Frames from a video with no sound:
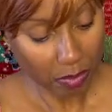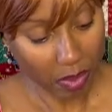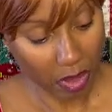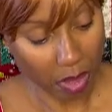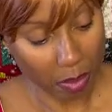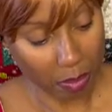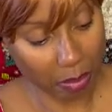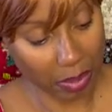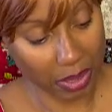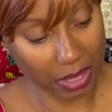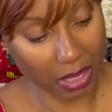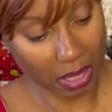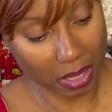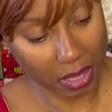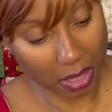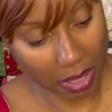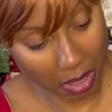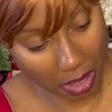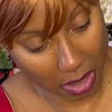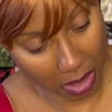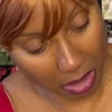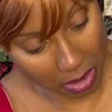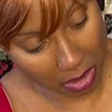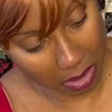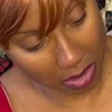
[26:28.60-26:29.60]

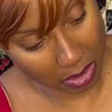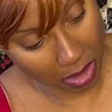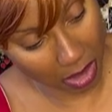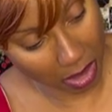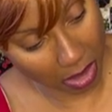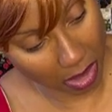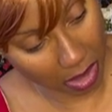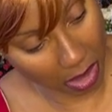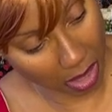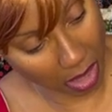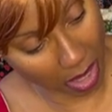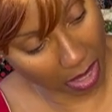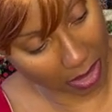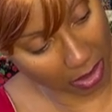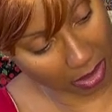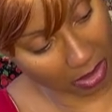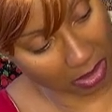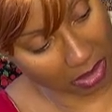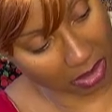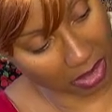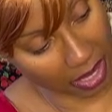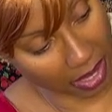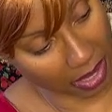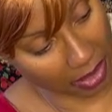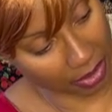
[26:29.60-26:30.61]
Because I can
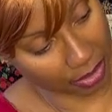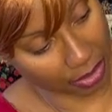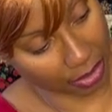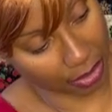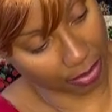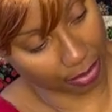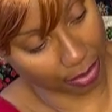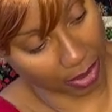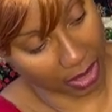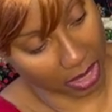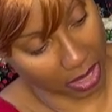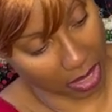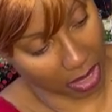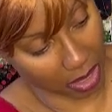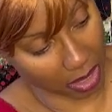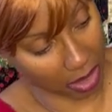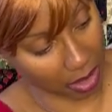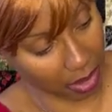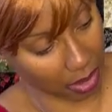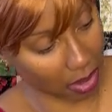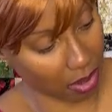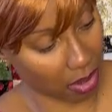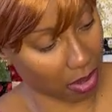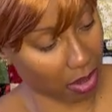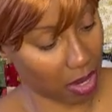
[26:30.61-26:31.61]
stack 3
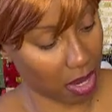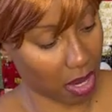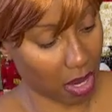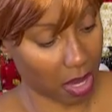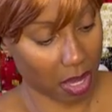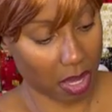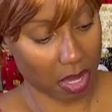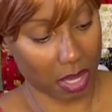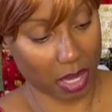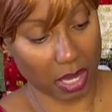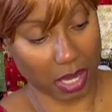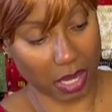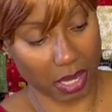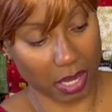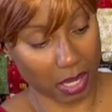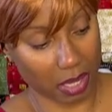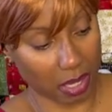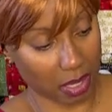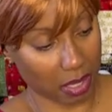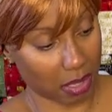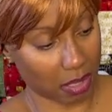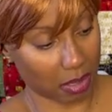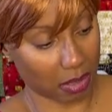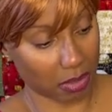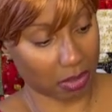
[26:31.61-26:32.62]
here,
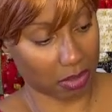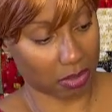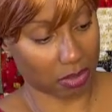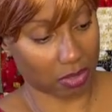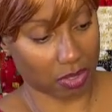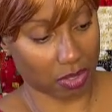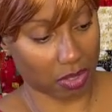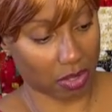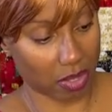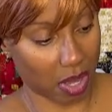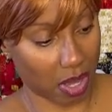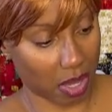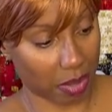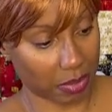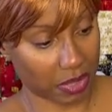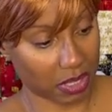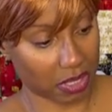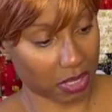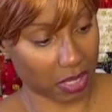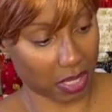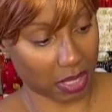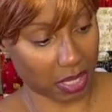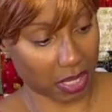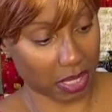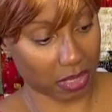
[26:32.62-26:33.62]
and let me see, I
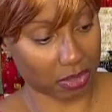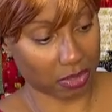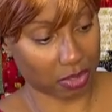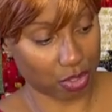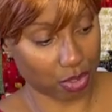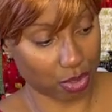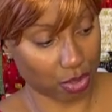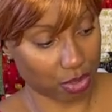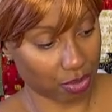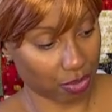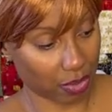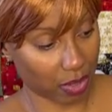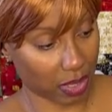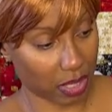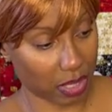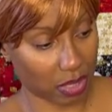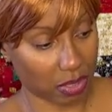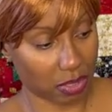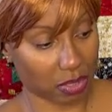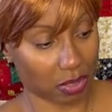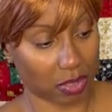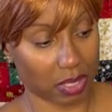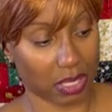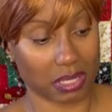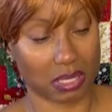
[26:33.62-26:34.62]
got 2 trays, so
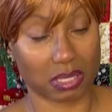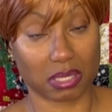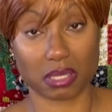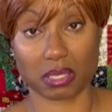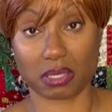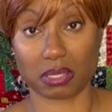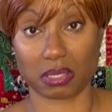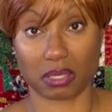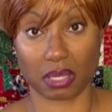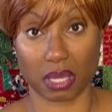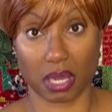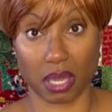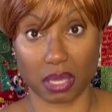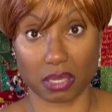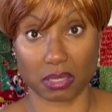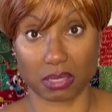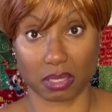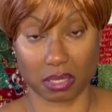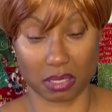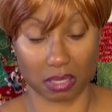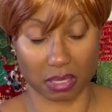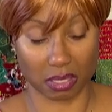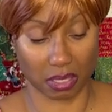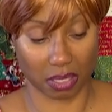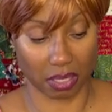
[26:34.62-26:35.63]
that's 6 stacks that's
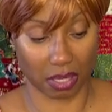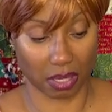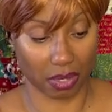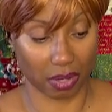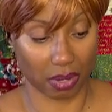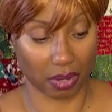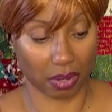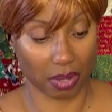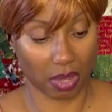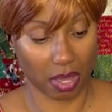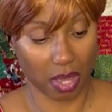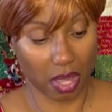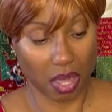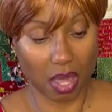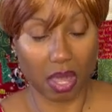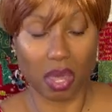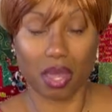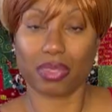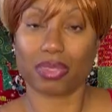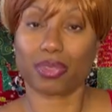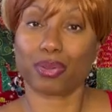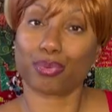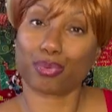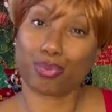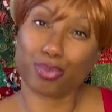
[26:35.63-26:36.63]
in here. The
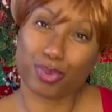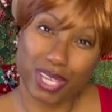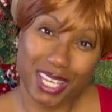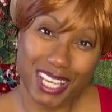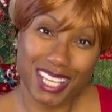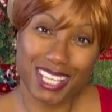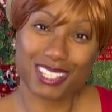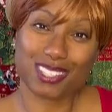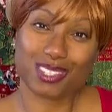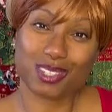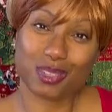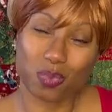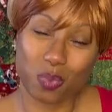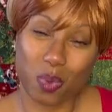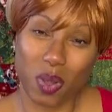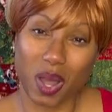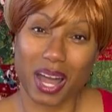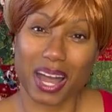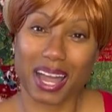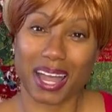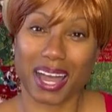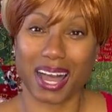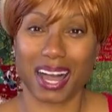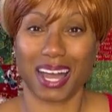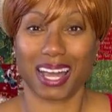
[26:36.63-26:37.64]
reason why
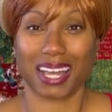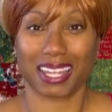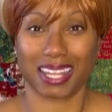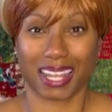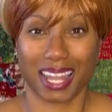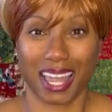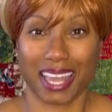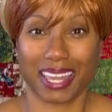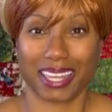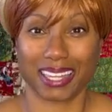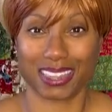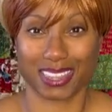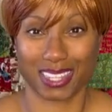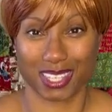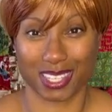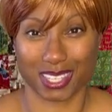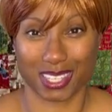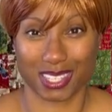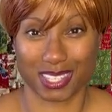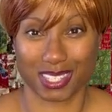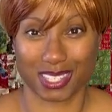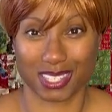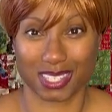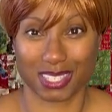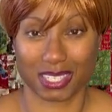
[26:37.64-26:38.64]
I like
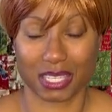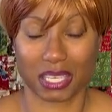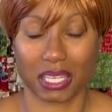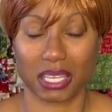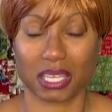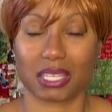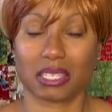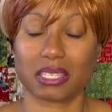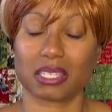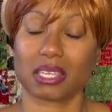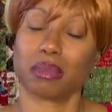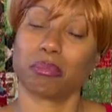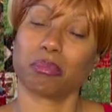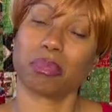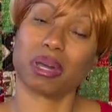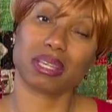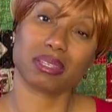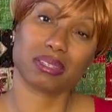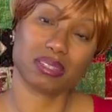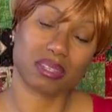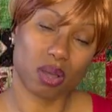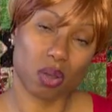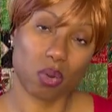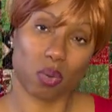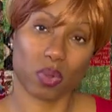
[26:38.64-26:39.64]
this is in my
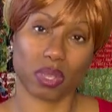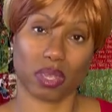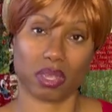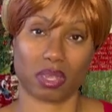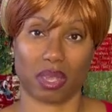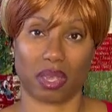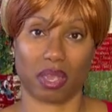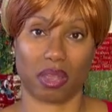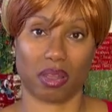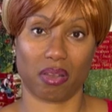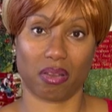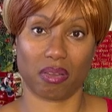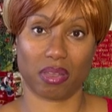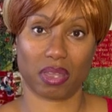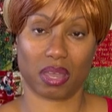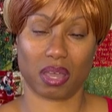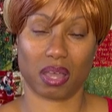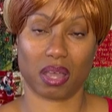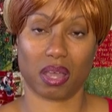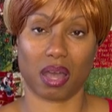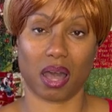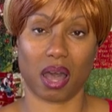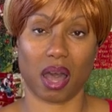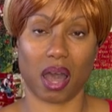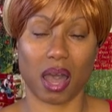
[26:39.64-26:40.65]
sewing area,
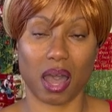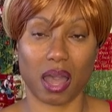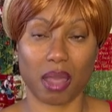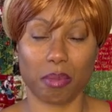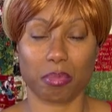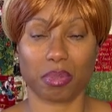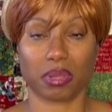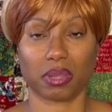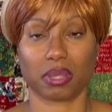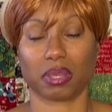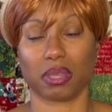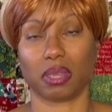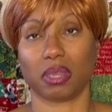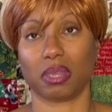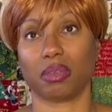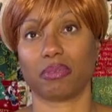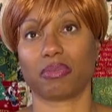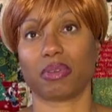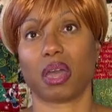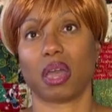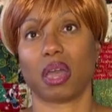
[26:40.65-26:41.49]
I believe